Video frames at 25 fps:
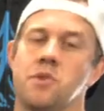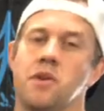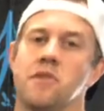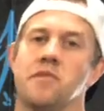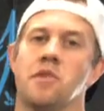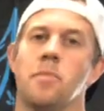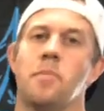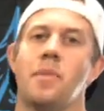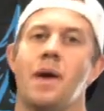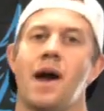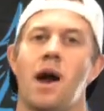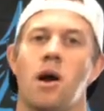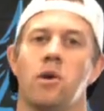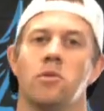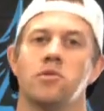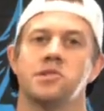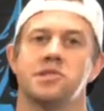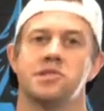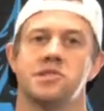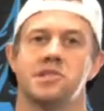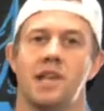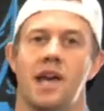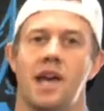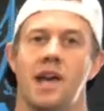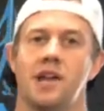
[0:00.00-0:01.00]
You have a power
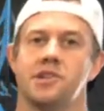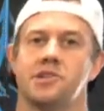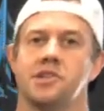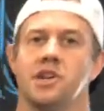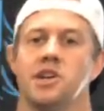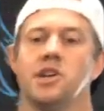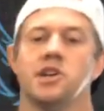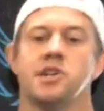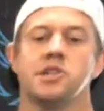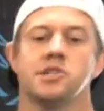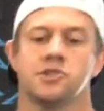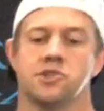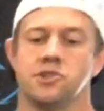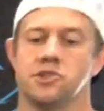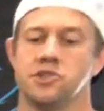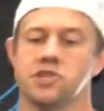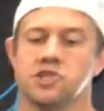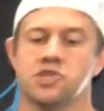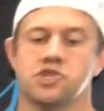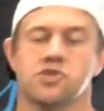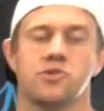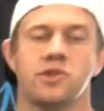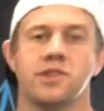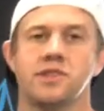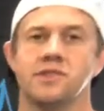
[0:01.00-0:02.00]
snatch. So
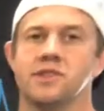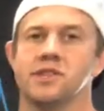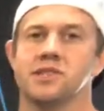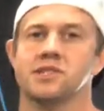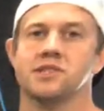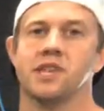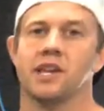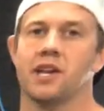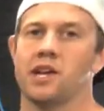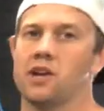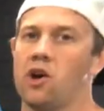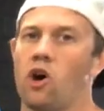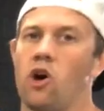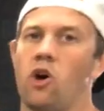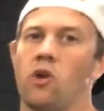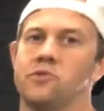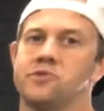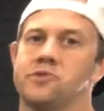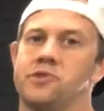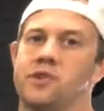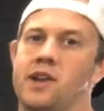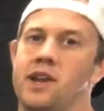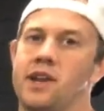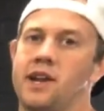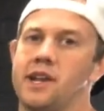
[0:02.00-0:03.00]
just treat this like an
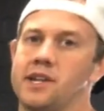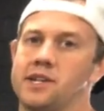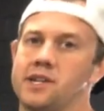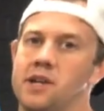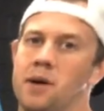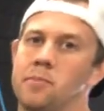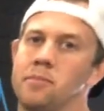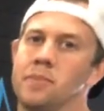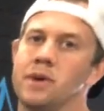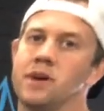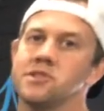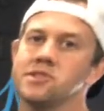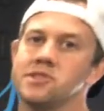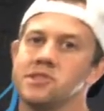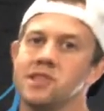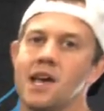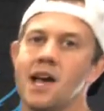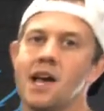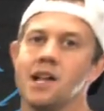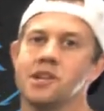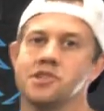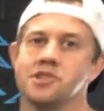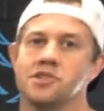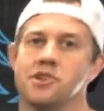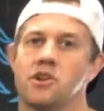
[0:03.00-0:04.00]
alternating dumbbell
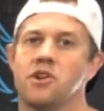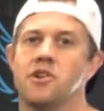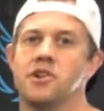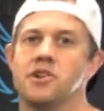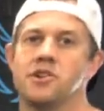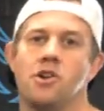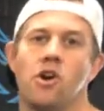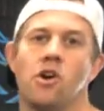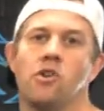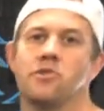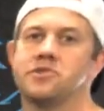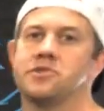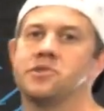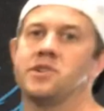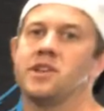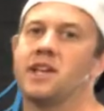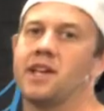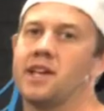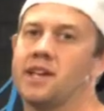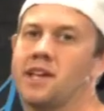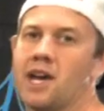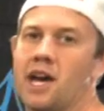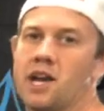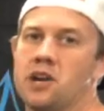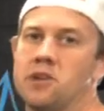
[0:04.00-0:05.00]
snatch or an
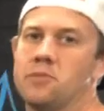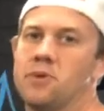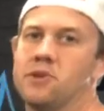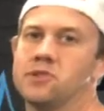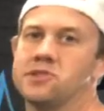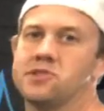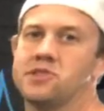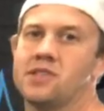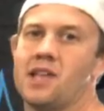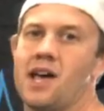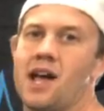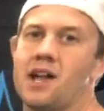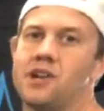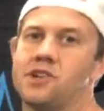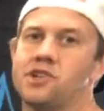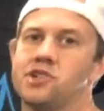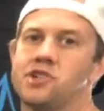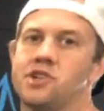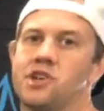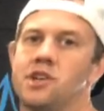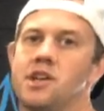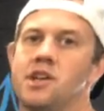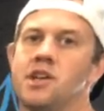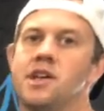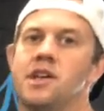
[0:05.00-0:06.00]
alternating kettlebell
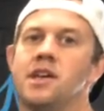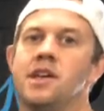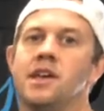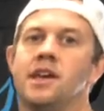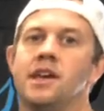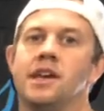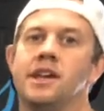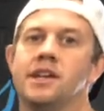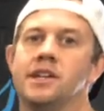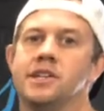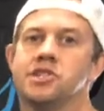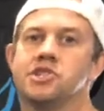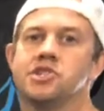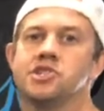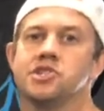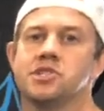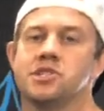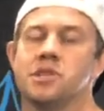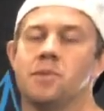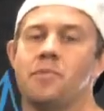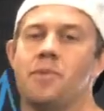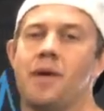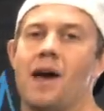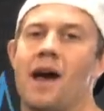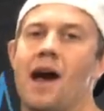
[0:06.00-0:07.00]
snatch. It is
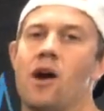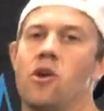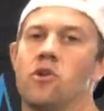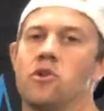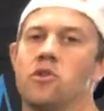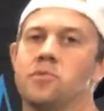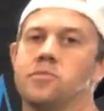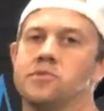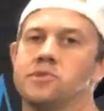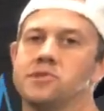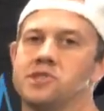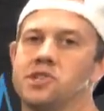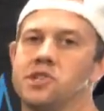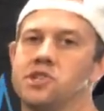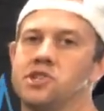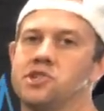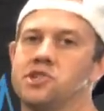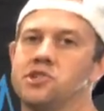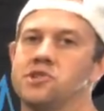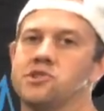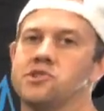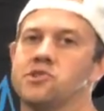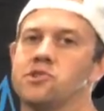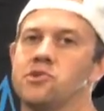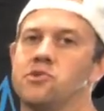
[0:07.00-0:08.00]
just a power
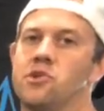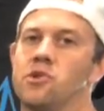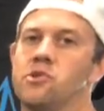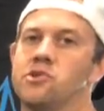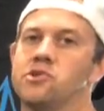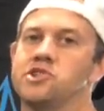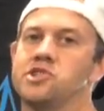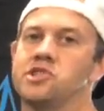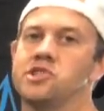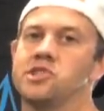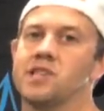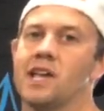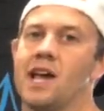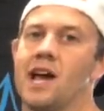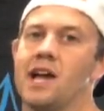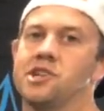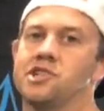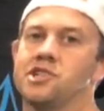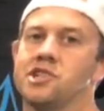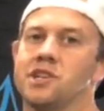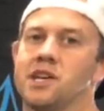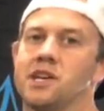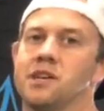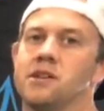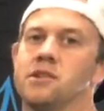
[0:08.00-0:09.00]
position, so notice she's
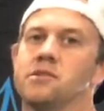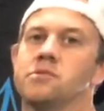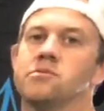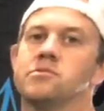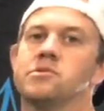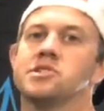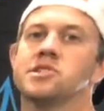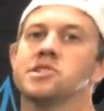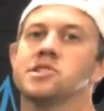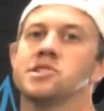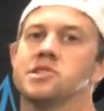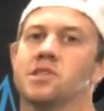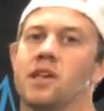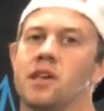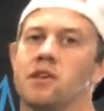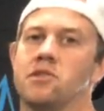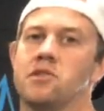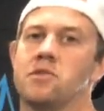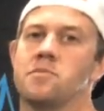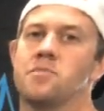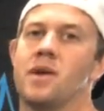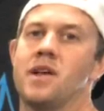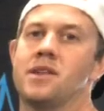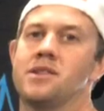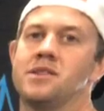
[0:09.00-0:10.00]
catching it with just
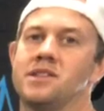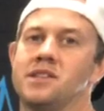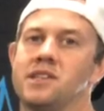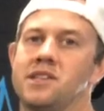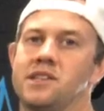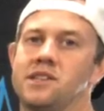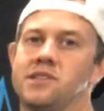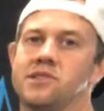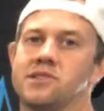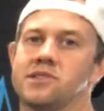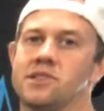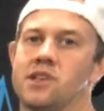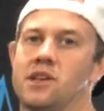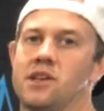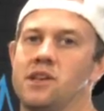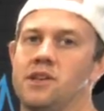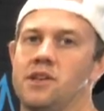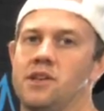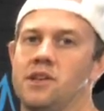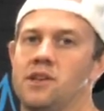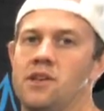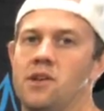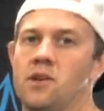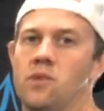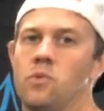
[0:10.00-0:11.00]
slightly bent knees
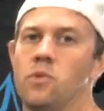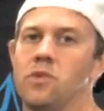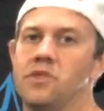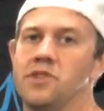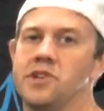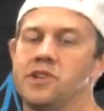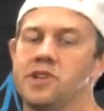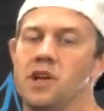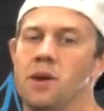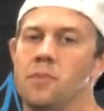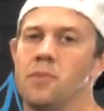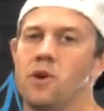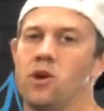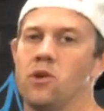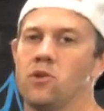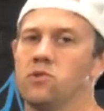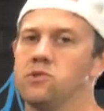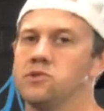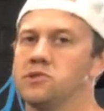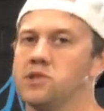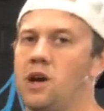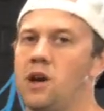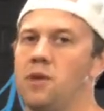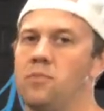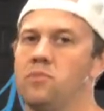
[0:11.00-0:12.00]
when the dumbbell
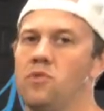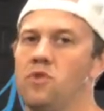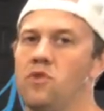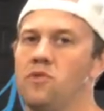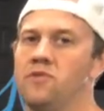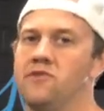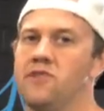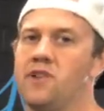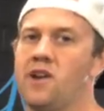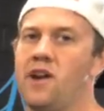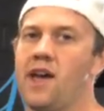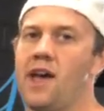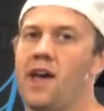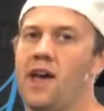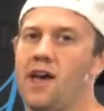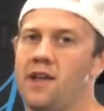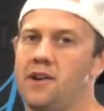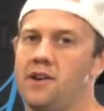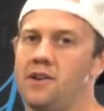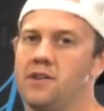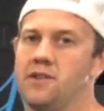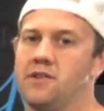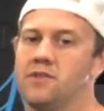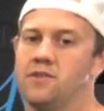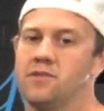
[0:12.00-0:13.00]
goes up
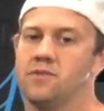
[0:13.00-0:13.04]
overhead.